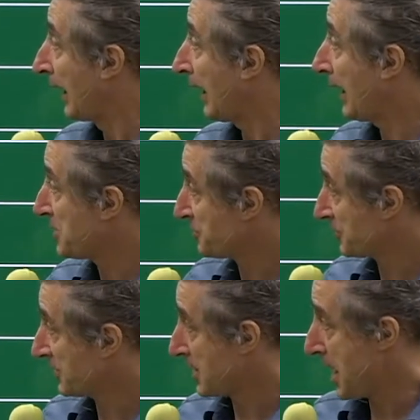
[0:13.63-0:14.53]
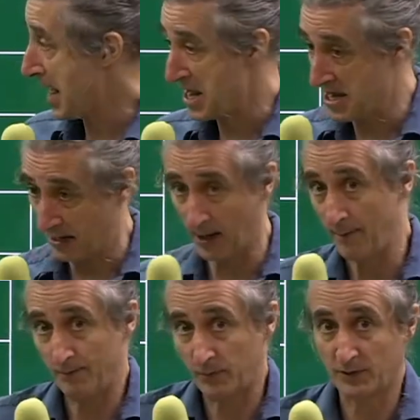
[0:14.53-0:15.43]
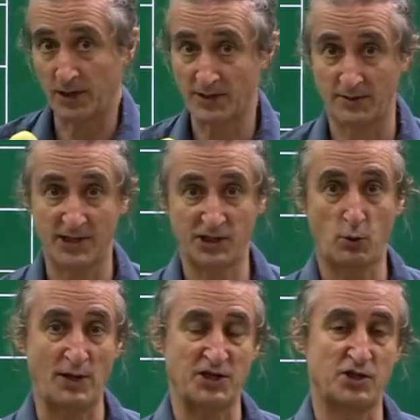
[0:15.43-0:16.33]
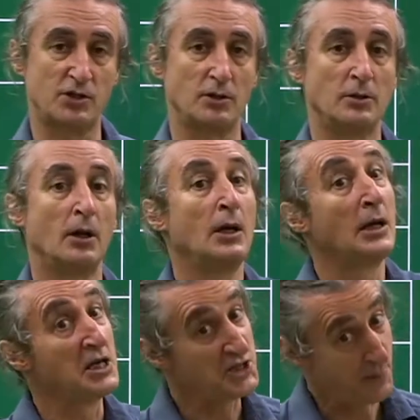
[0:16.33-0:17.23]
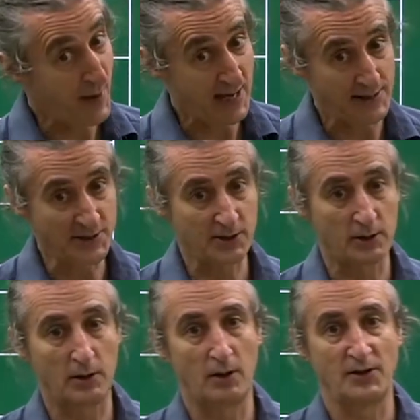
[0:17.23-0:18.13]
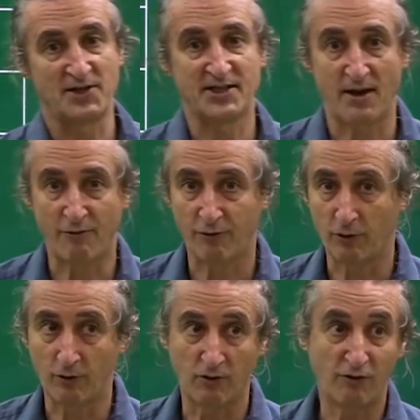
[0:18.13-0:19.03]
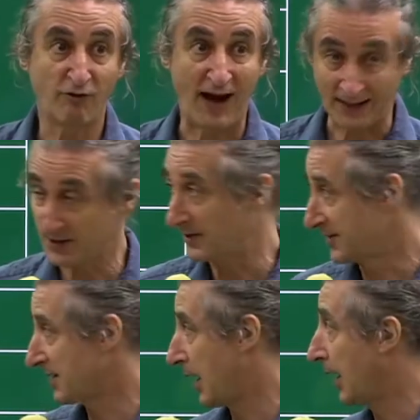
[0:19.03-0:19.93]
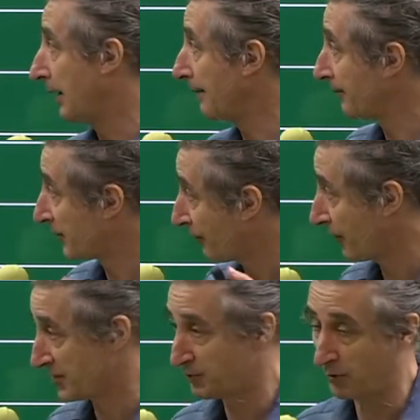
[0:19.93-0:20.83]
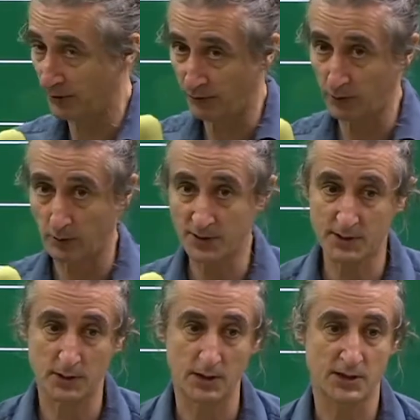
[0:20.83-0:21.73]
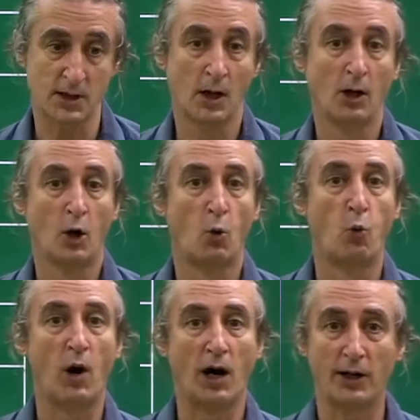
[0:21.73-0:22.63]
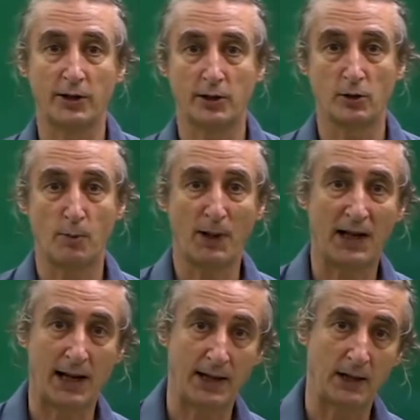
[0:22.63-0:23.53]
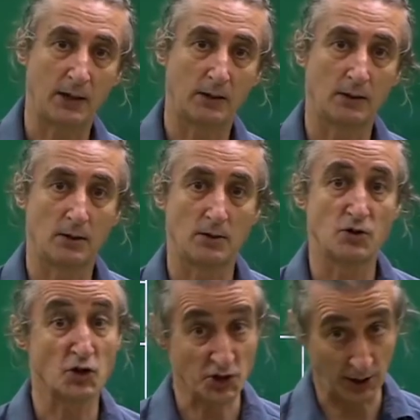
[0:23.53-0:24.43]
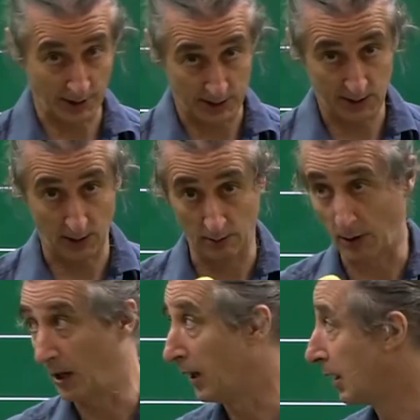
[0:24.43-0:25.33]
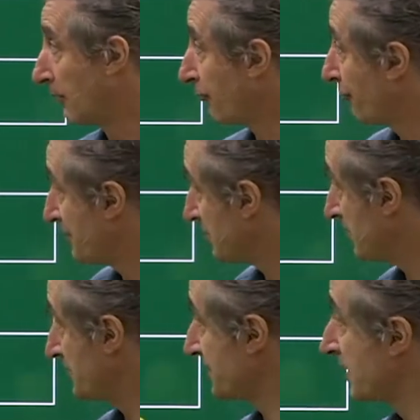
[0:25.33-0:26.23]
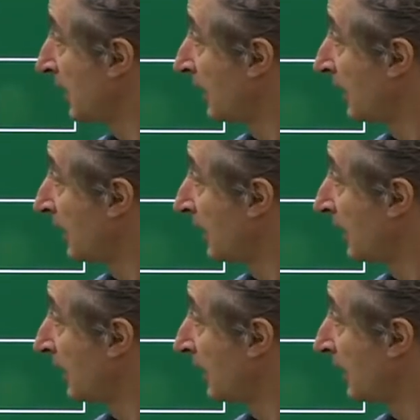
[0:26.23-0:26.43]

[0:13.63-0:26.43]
And you'll see here, this question depends on several factors. The first one, of course, is what are you planning to study? So, for instance,